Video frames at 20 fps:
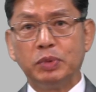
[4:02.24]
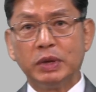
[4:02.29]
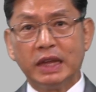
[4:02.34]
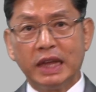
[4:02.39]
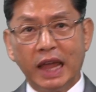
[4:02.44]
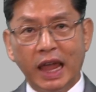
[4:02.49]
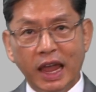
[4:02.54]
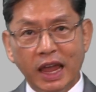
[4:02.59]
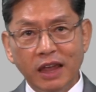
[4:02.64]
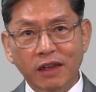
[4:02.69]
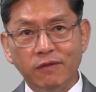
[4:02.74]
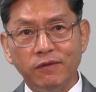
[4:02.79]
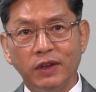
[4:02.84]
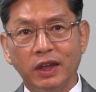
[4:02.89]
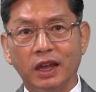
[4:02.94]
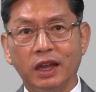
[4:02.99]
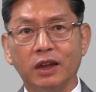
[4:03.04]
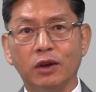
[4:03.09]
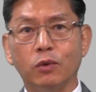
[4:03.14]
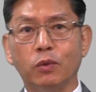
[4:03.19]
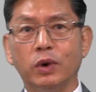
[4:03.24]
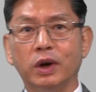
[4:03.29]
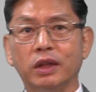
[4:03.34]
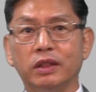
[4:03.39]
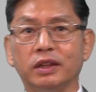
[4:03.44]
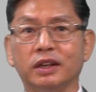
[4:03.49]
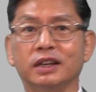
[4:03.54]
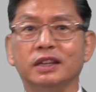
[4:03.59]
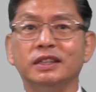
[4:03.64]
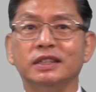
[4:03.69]
behaving
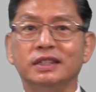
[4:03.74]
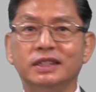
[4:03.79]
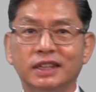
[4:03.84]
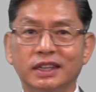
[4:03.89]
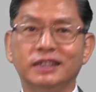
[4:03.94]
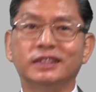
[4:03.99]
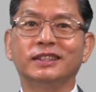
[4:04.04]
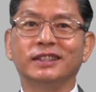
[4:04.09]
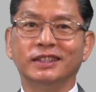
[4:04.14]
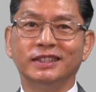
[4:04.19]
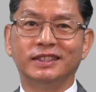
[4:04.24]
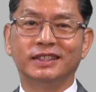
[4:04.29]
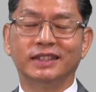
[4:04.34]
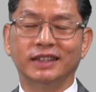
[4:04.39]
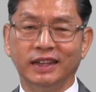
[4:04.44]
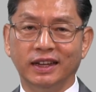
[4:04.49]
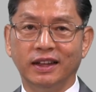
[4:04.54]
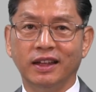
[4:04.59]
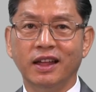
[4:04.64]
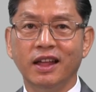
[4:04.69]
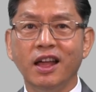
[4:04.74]
with consistency,